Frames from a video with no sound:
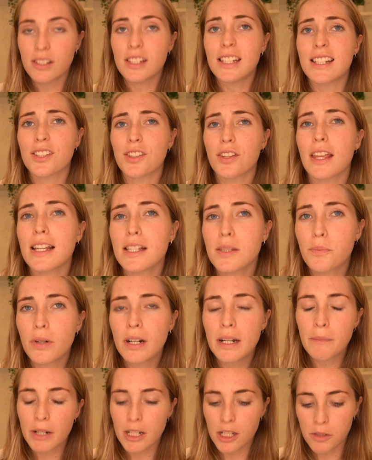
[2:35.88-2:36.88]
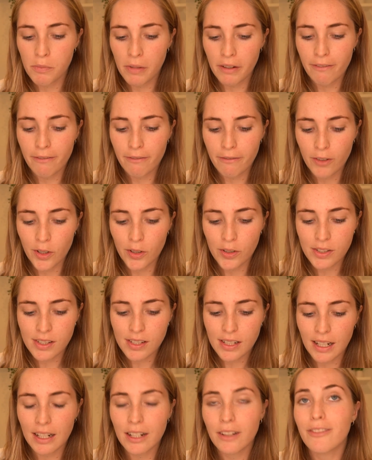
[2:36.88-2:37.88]
Yeah, so that's pretty much my
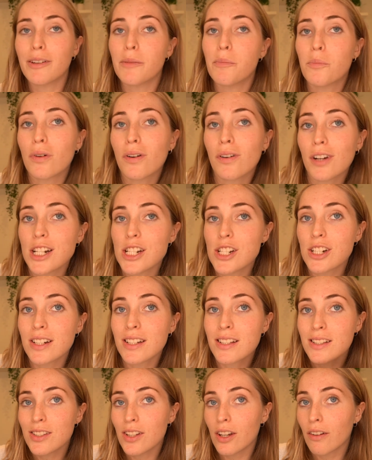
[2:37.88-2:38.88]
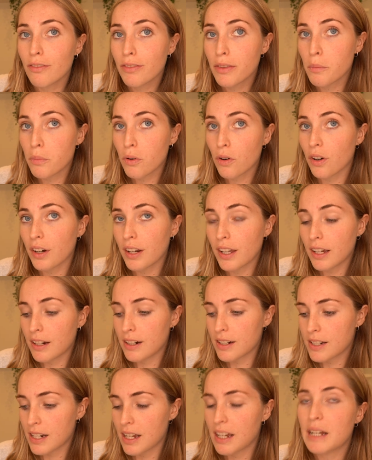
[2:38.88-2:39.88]
first kind of impressions of the
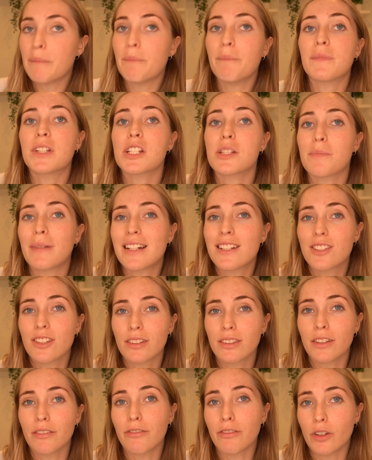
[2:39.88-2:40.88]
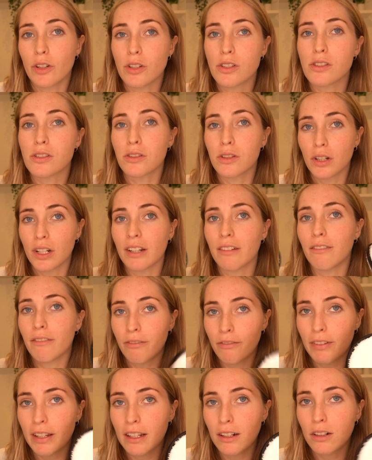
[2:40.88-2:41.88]
product, just based on the first look and
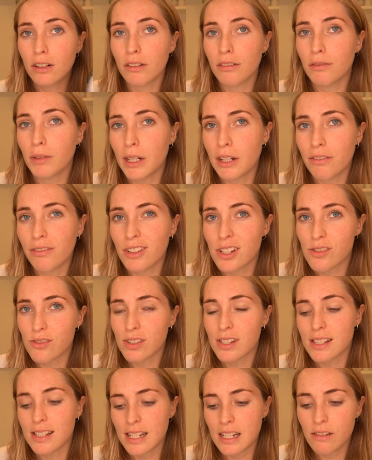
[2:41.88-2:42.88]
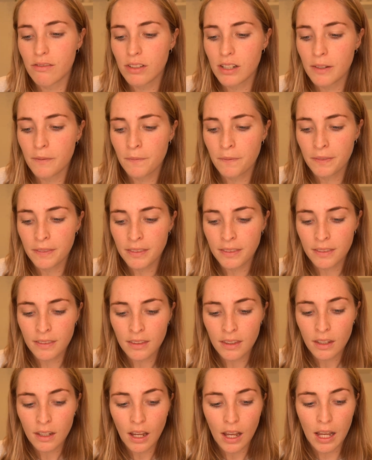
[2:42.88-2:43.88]
feel of when you first receive it.
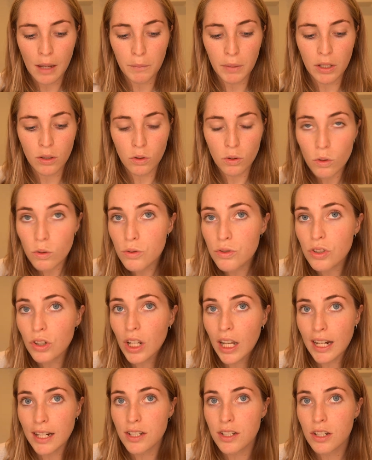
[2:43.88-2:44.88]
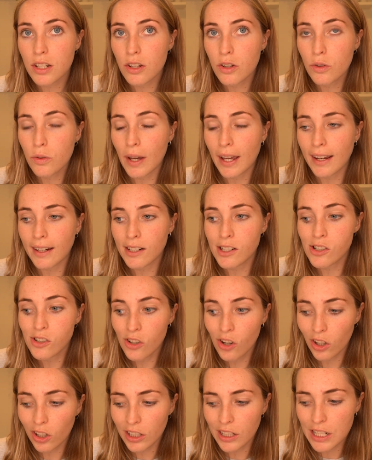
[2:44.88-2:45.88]
I'd also like to
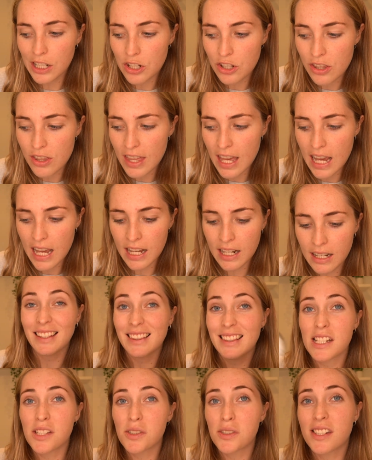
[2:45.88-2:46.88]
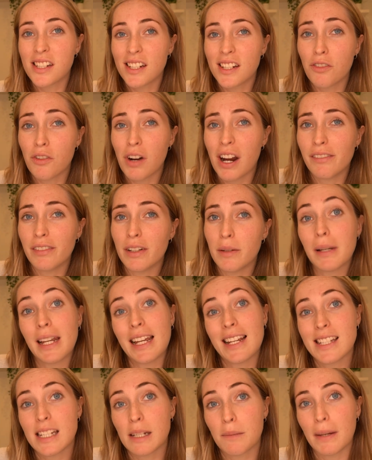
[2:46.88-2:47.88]
acknowledge that these did arrive in a
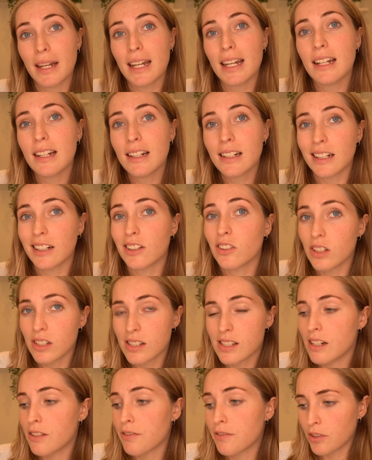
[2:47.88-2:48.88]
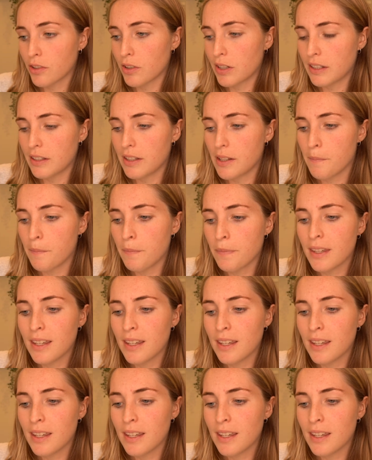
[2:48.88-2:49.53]
plastic bag. I got a set of 3 of them,